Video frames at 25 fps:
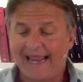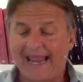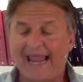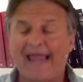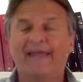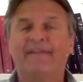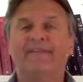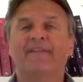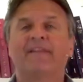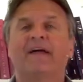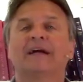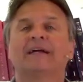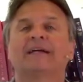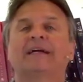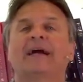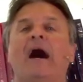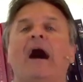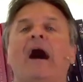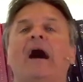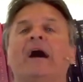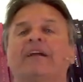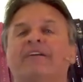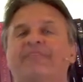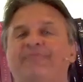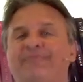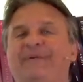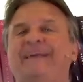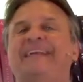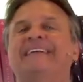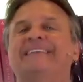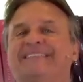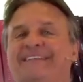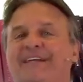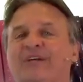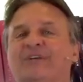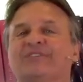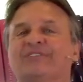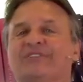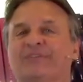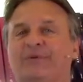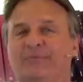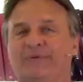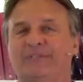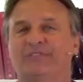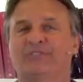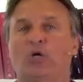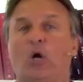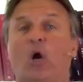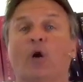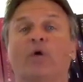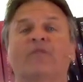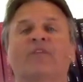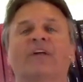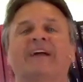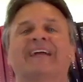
and the God of peace, here's the result,